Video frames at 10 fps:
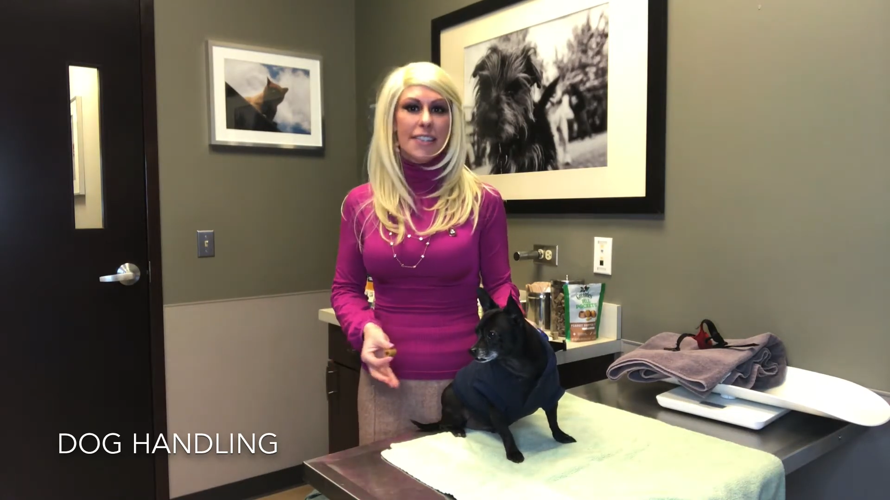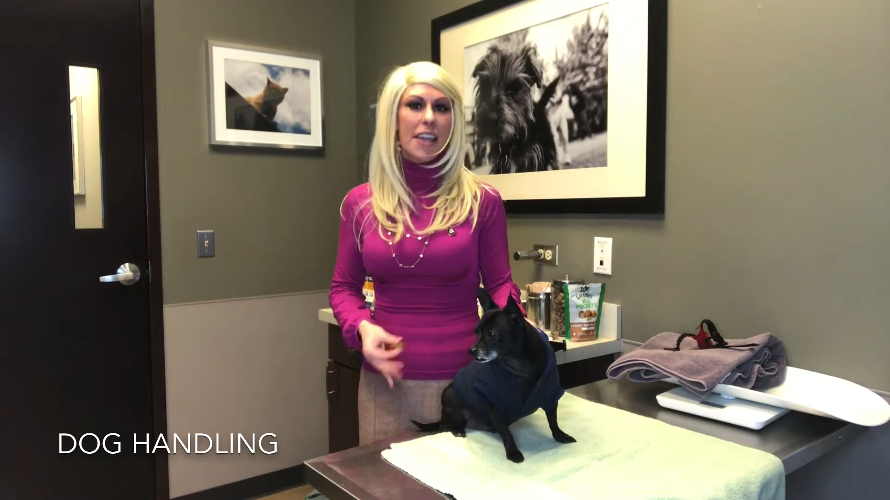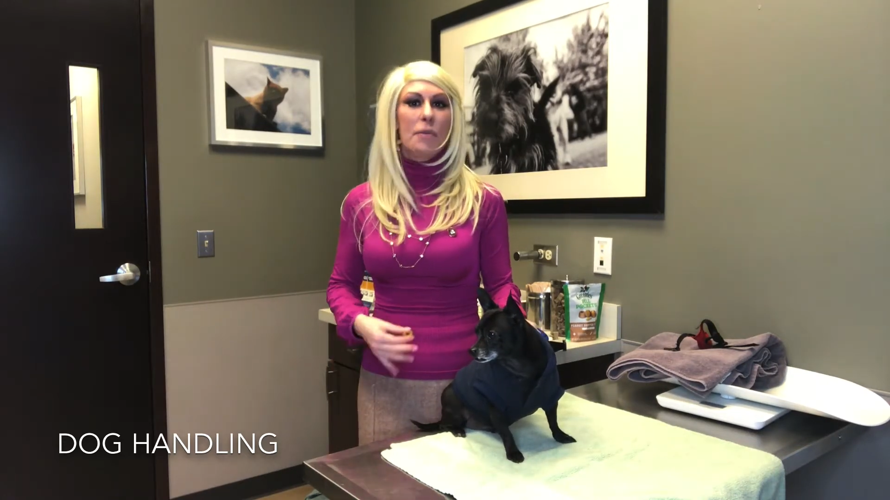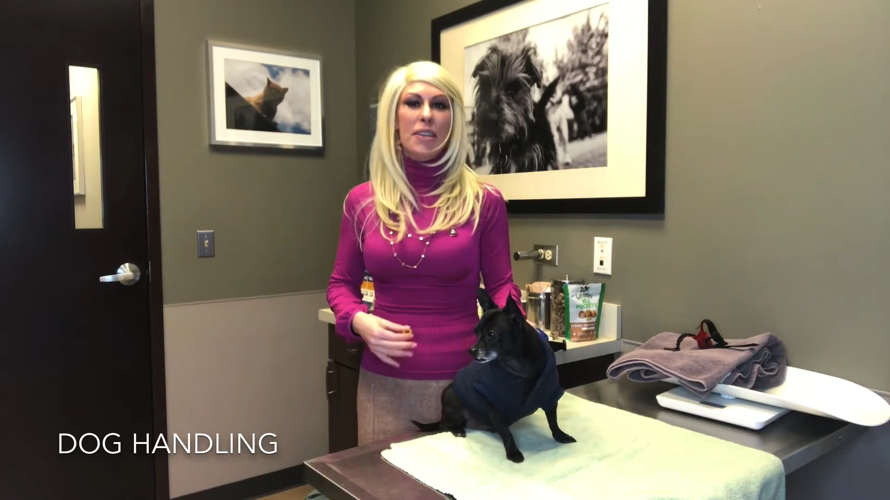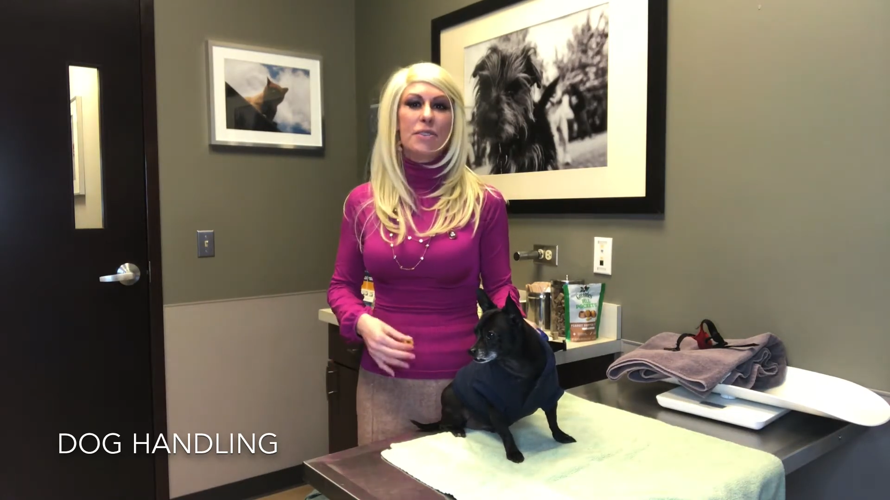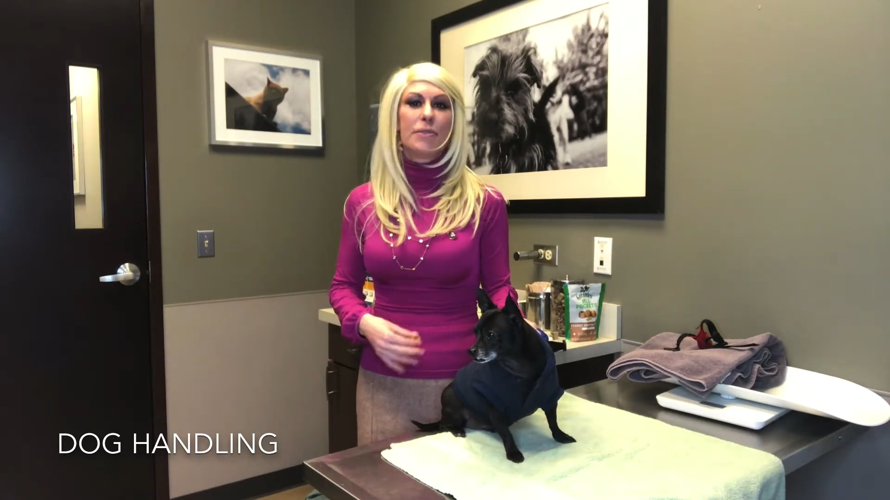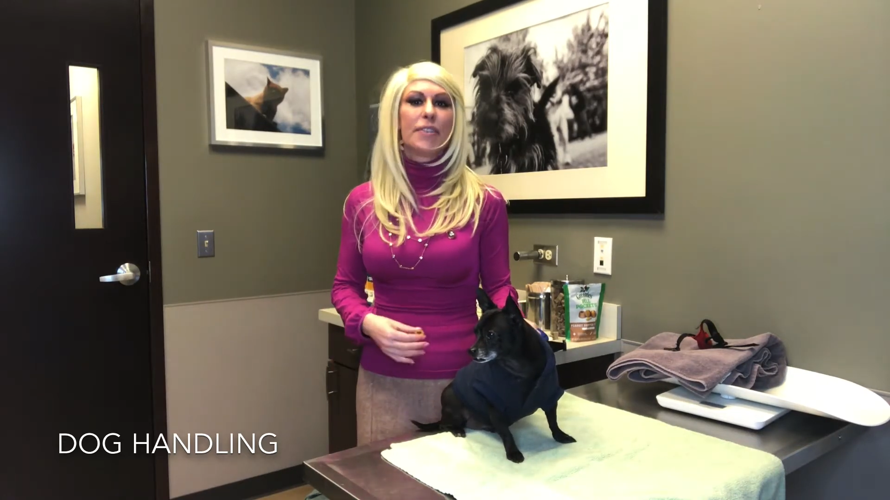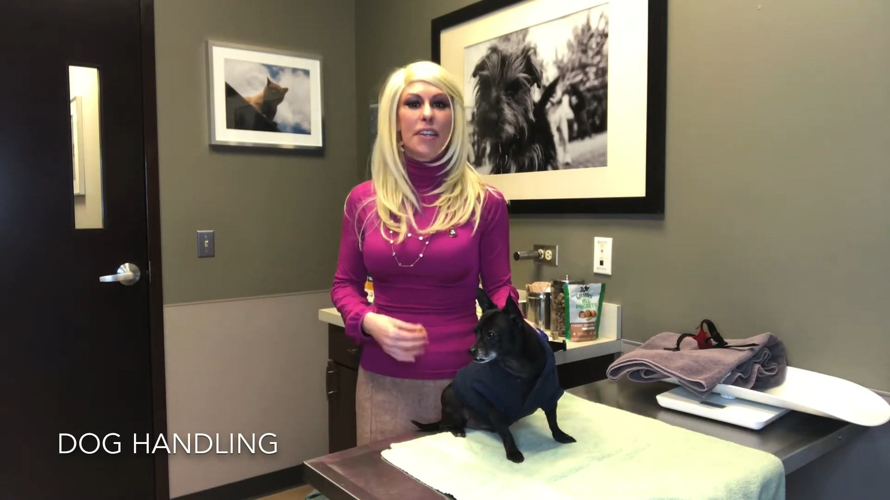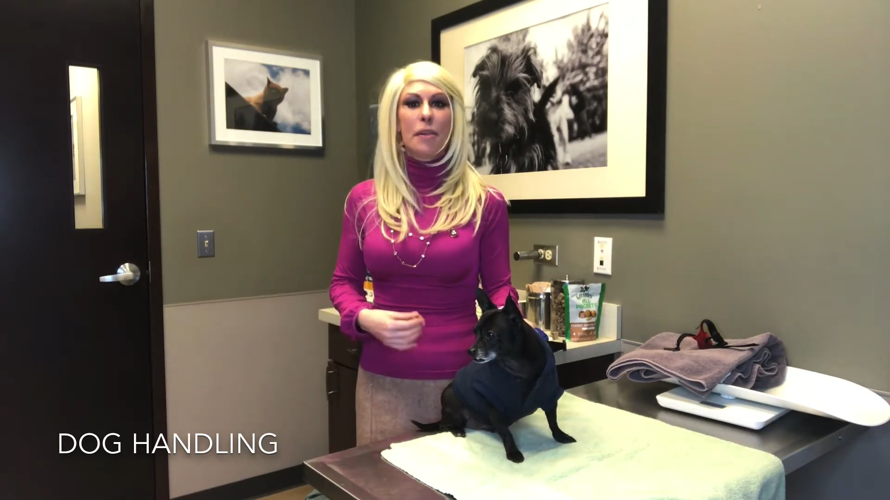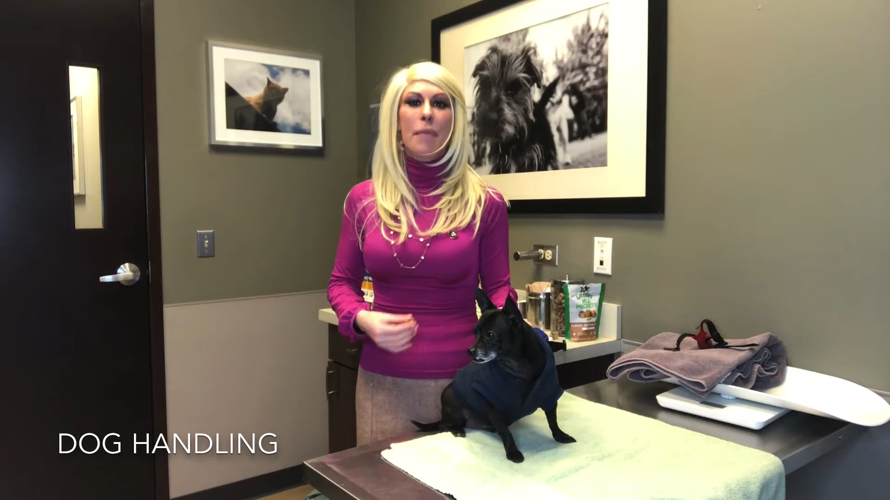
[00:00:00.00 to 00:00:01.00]
that we use
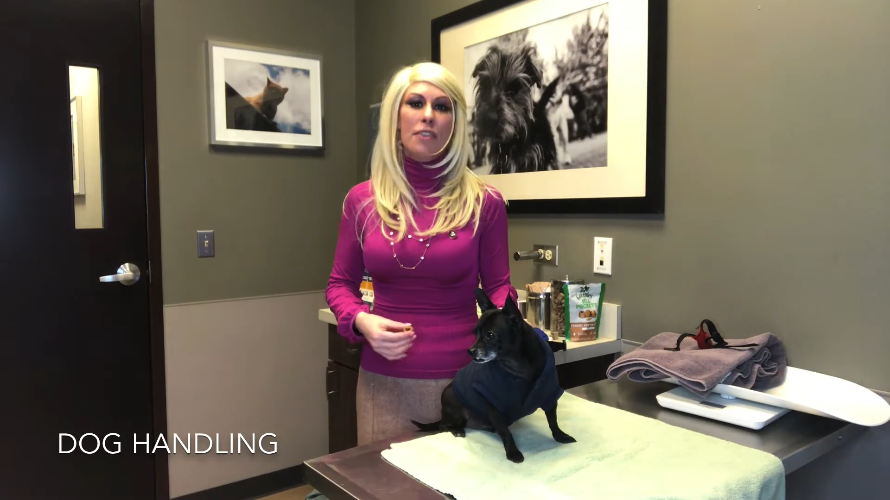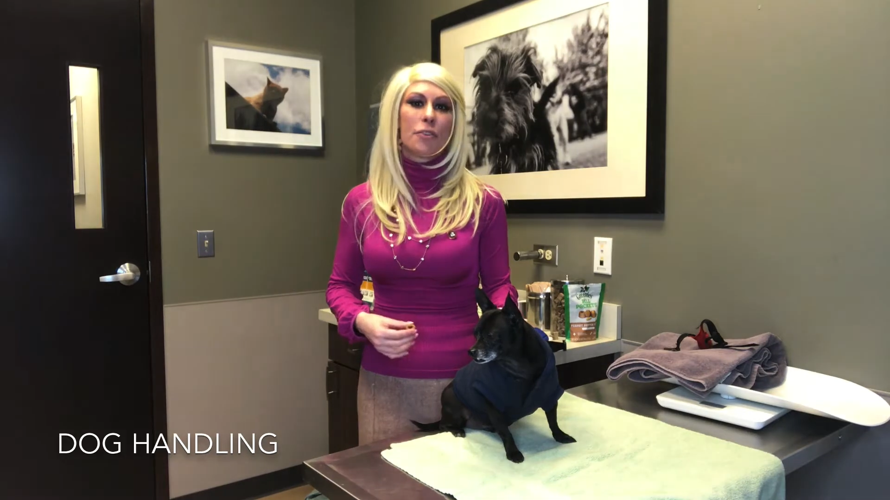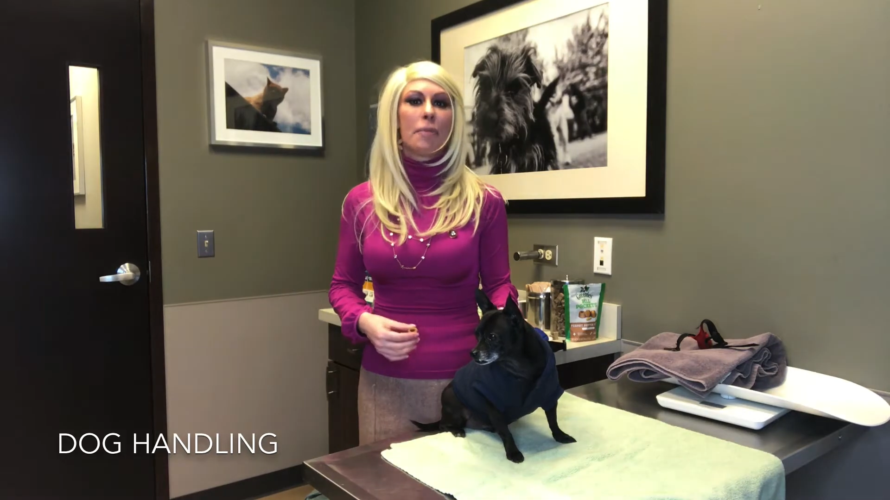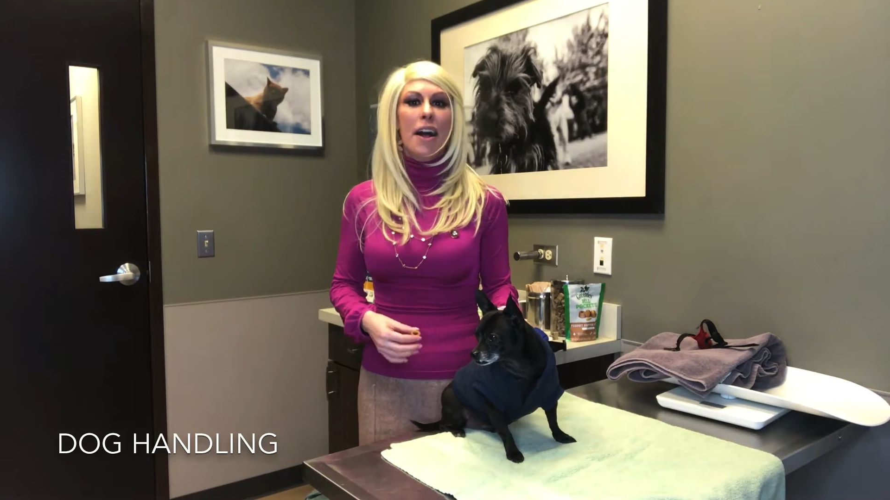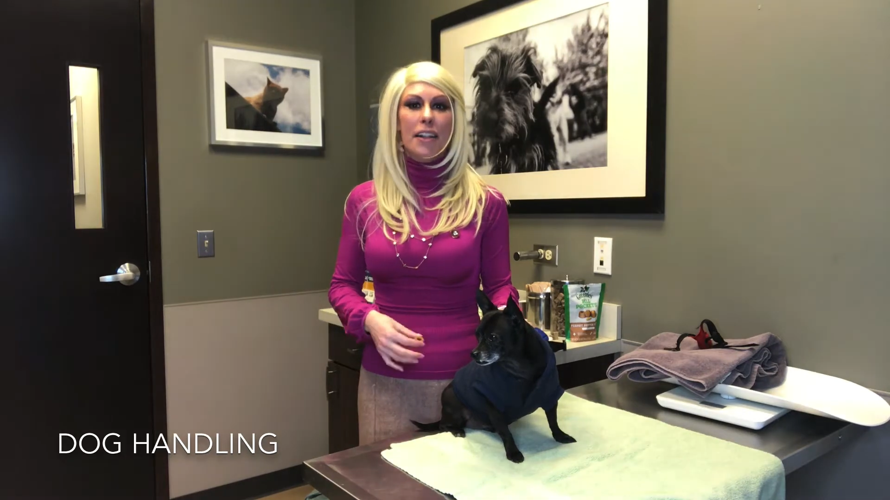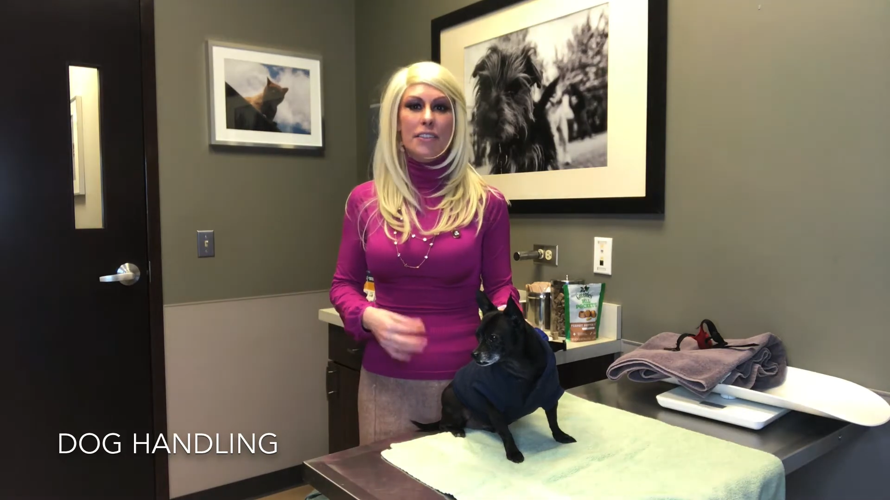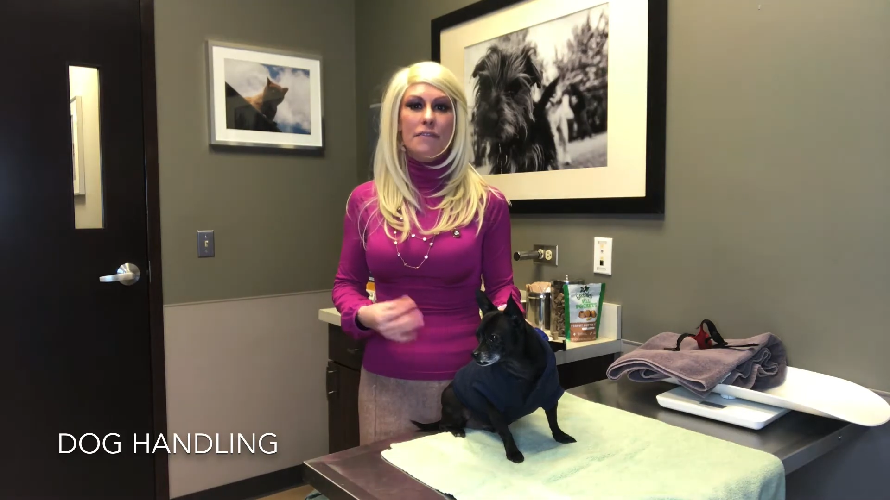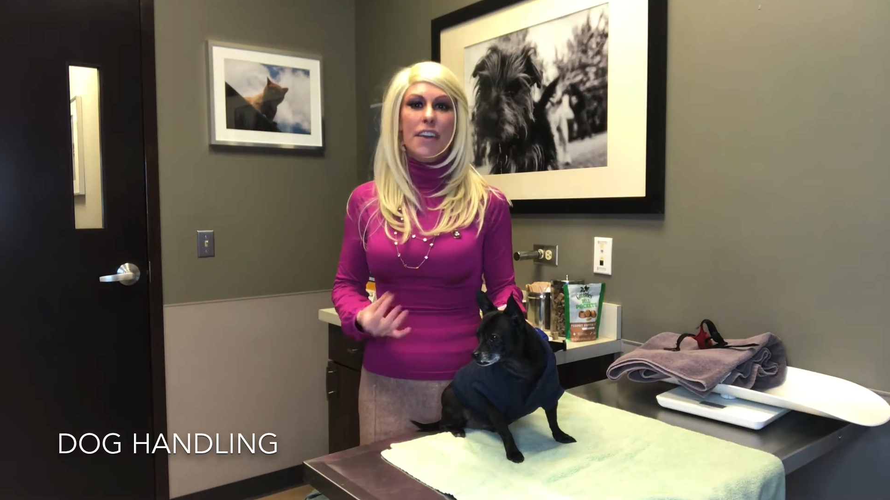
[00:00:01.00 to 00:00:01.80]
here at Metropolitan